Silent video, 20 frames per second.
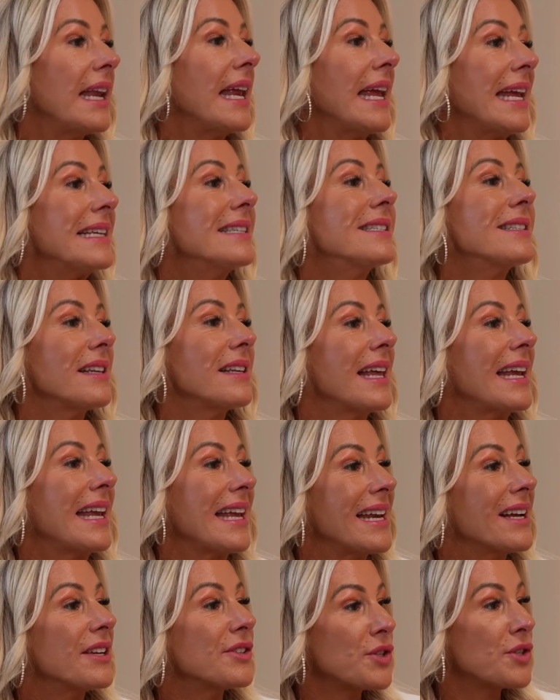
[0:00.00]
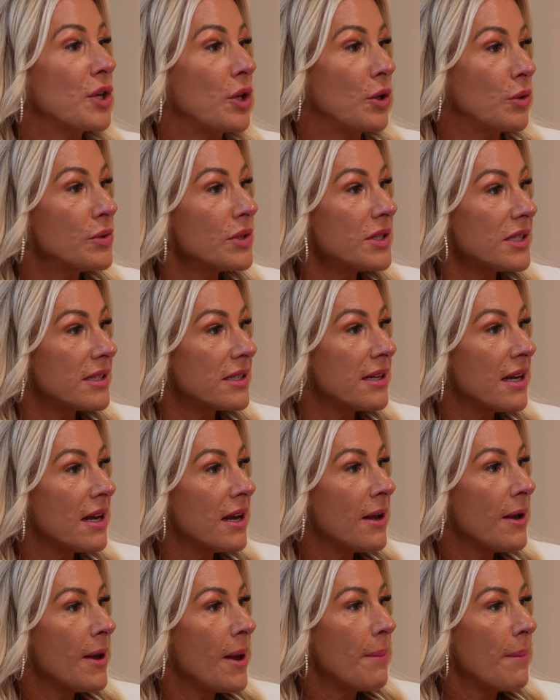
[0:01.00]
It is like an excuse,
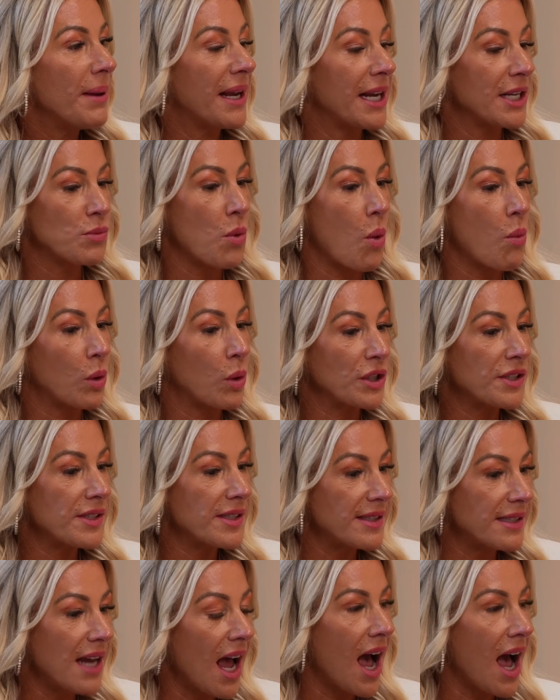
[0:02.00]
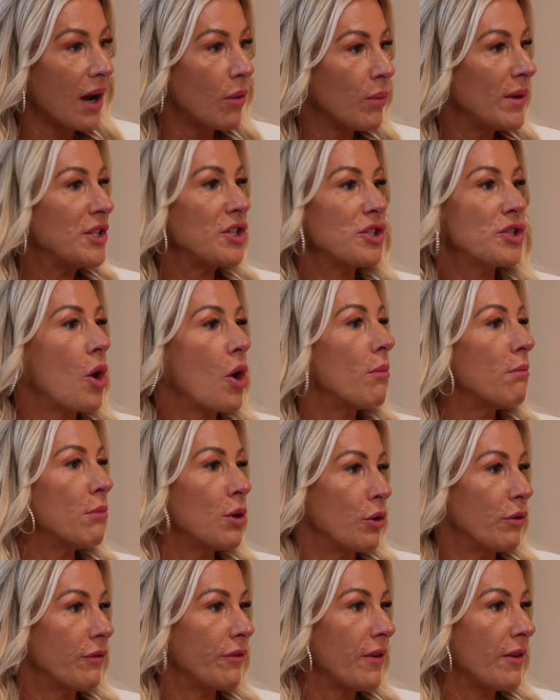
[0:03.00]
because when we're stuck, we just don't
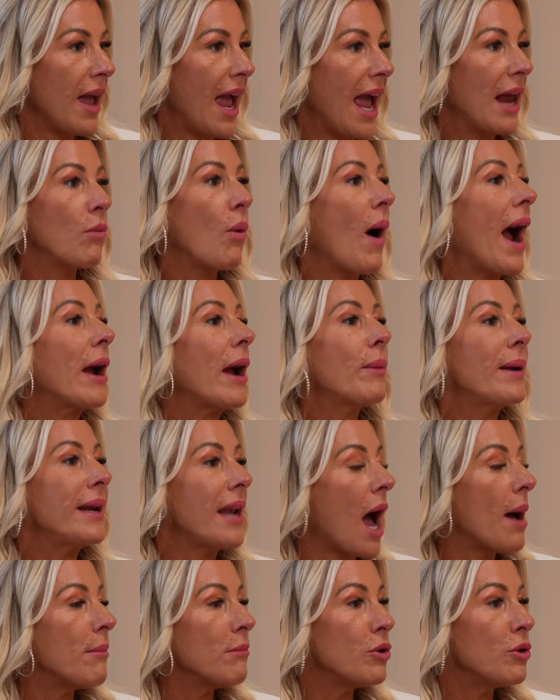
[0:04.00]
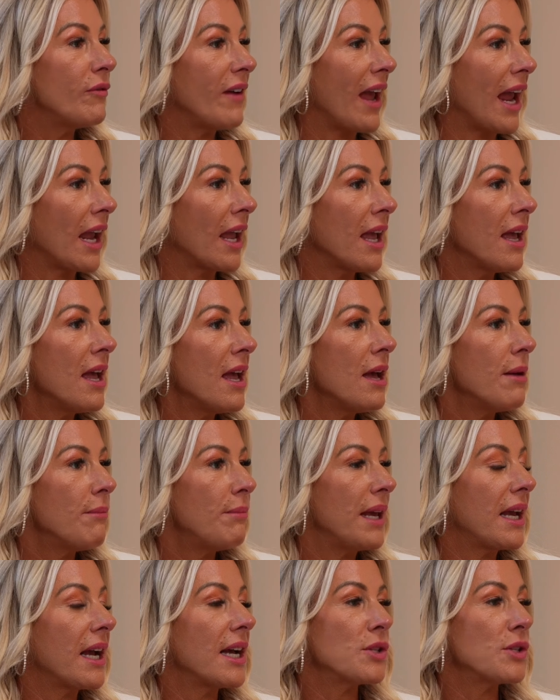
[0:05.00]
move. And why are we not moving?
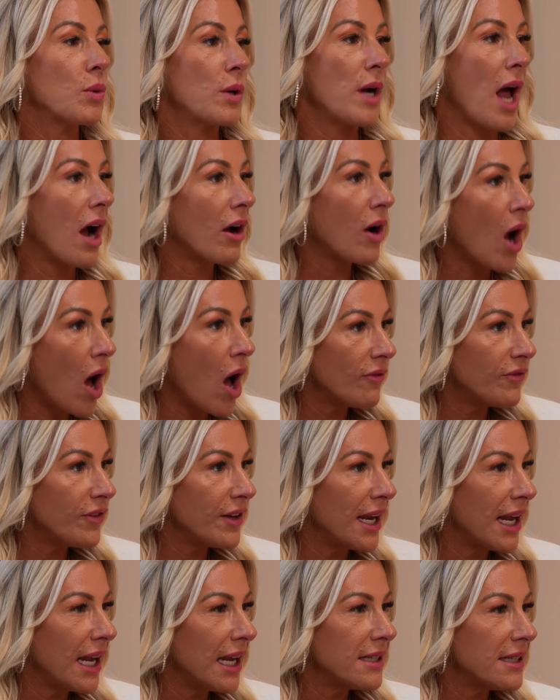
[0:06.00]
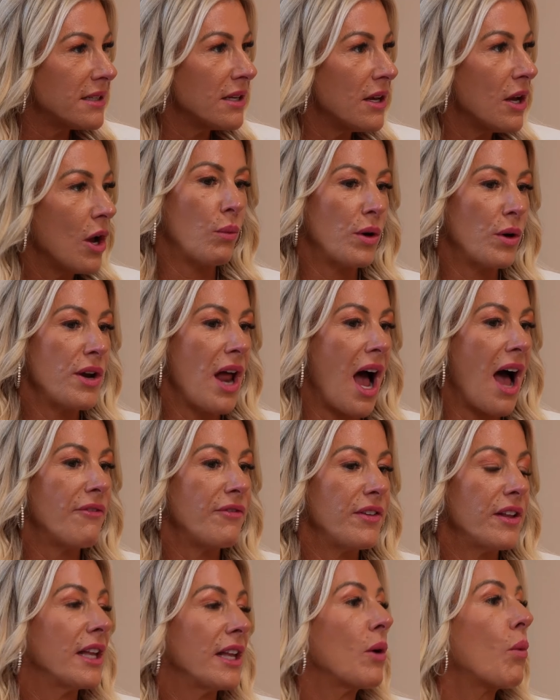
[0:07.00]
Because we're not confident, we're not
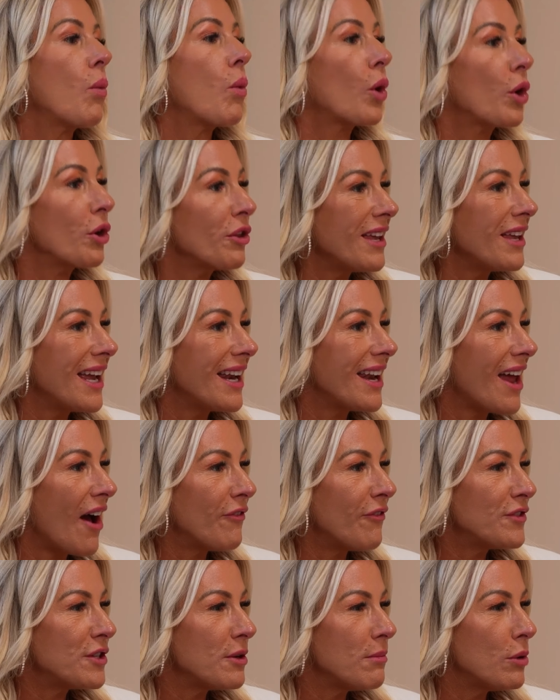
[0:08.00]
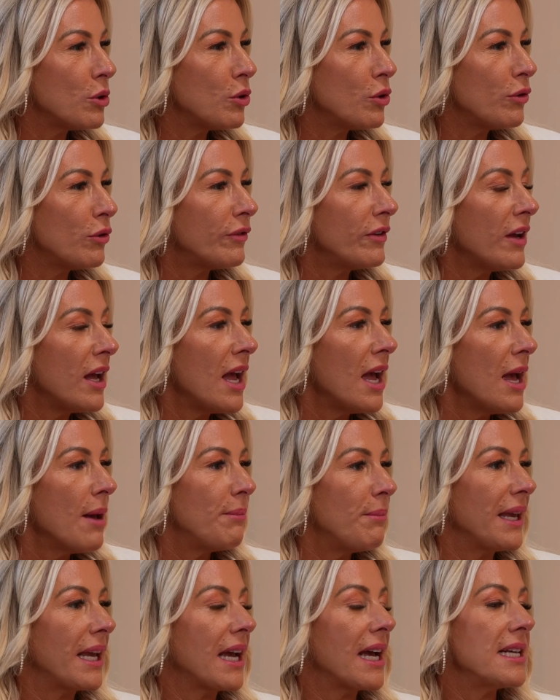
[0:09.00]
feeling worthy enough to move,
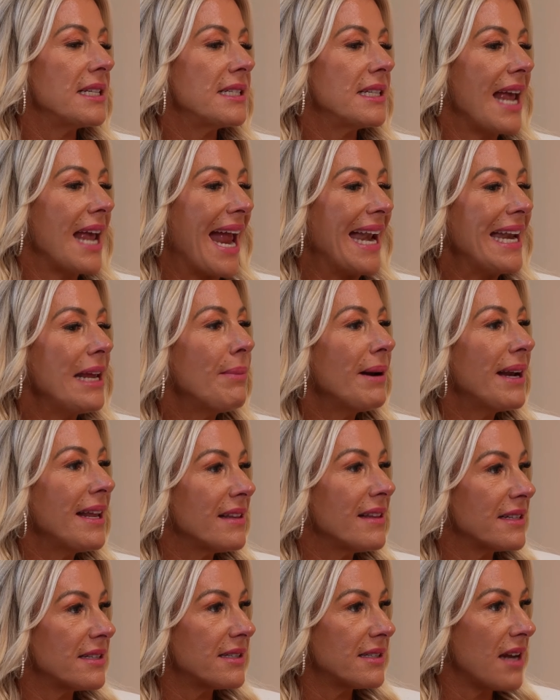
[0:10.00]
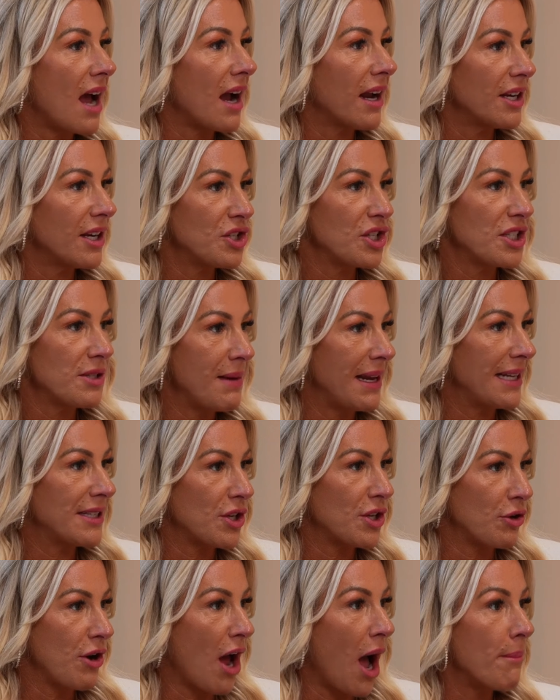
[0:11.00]
because anybody that's stuck, it just means
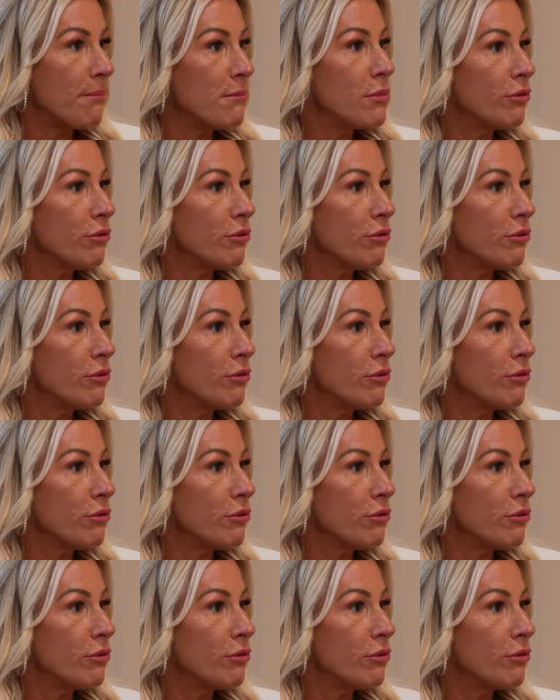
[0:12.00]
they're not